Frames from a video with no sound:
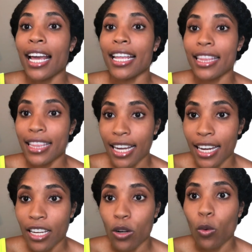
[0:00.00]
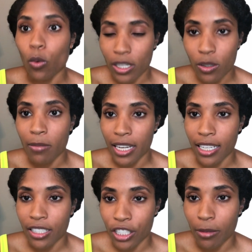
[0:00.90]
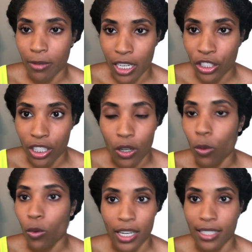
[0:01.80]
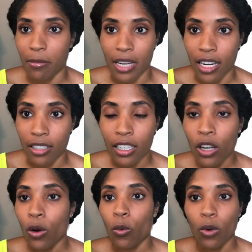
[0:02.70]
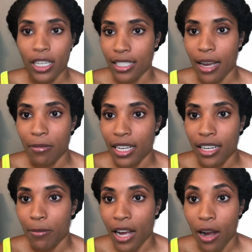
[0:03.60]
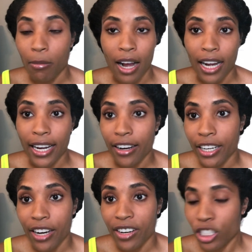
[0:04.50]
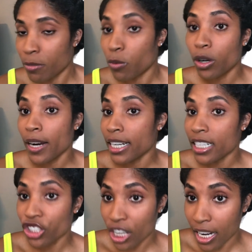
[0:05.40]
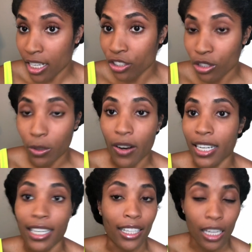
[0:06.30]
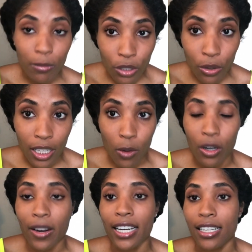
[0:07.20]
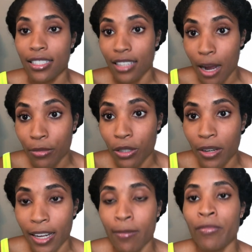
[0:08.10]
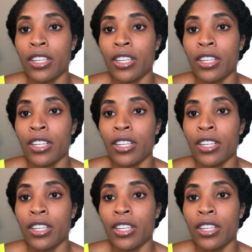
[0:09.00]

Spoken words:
and then once we make that determination, what does it mean? What does that mean about my hair care regimen? What do I need to change? What do I need to keep doing? What do I need to stop doing,